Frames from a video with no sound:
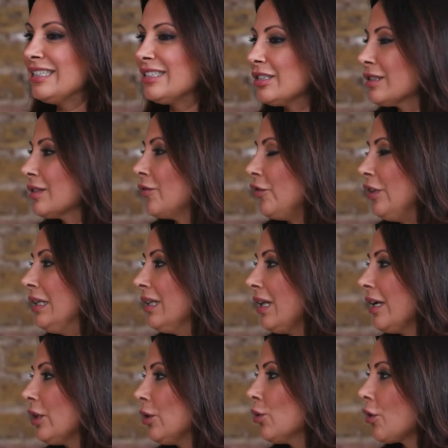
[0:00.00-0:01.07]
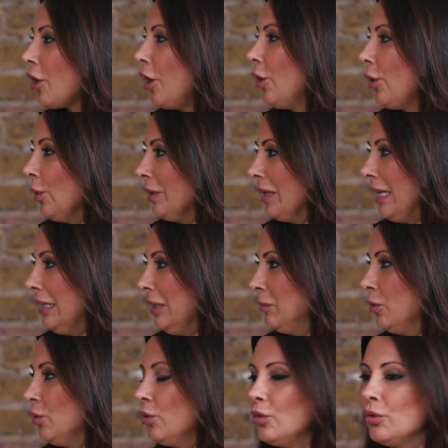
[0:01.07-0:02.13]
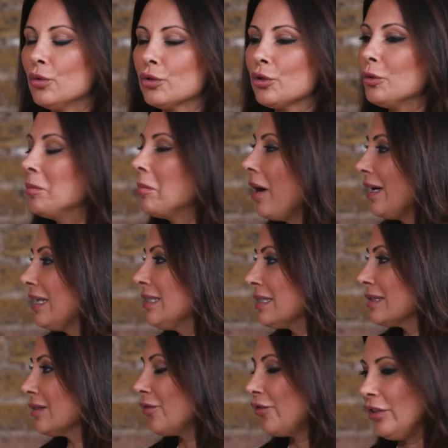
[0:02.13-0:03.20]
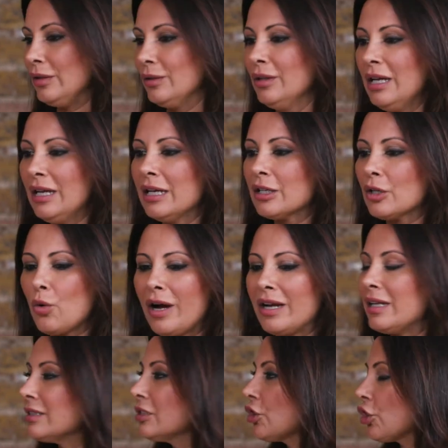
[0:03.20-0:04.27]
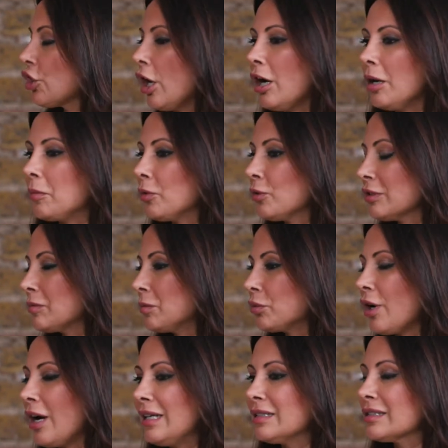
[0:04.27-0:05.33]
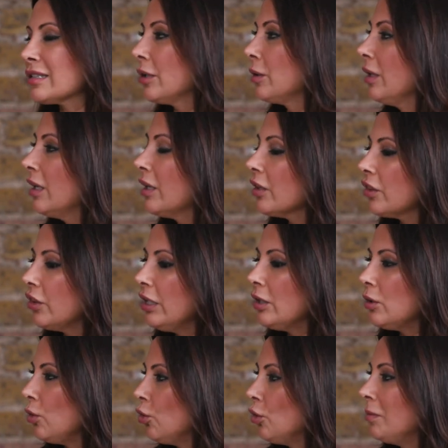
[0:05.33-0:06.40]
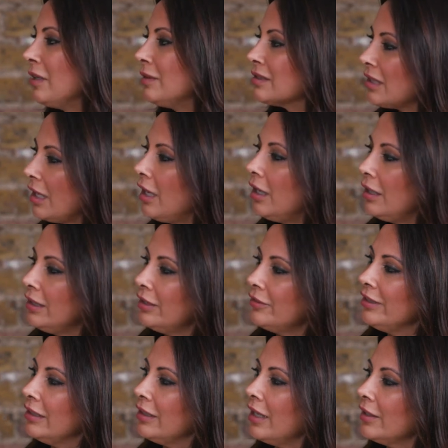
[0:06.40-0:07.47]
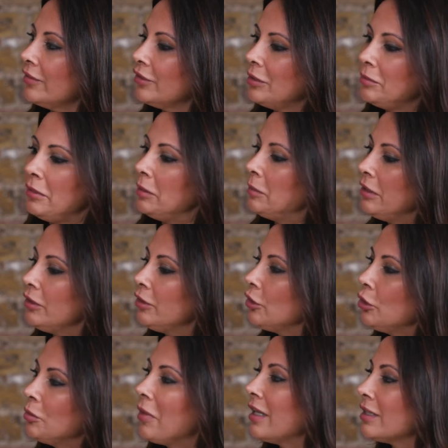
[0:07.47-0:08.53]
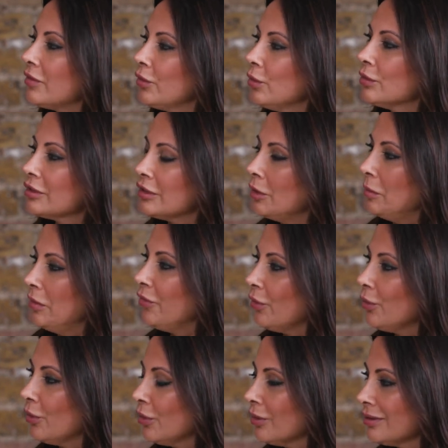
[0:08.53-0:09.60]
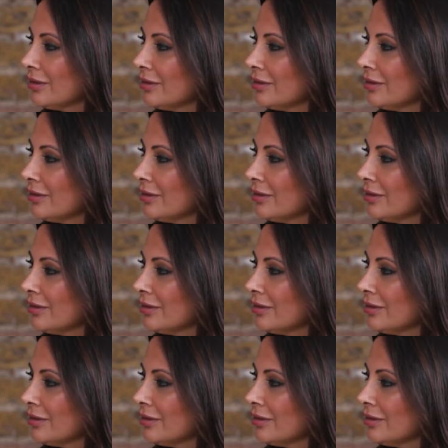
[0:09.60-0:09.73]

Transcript: doesn't feel like your own anymore, or your mind doesn't feel quite as sharp or as bright. So think hormones earlier in life than maybe you might have thought so before.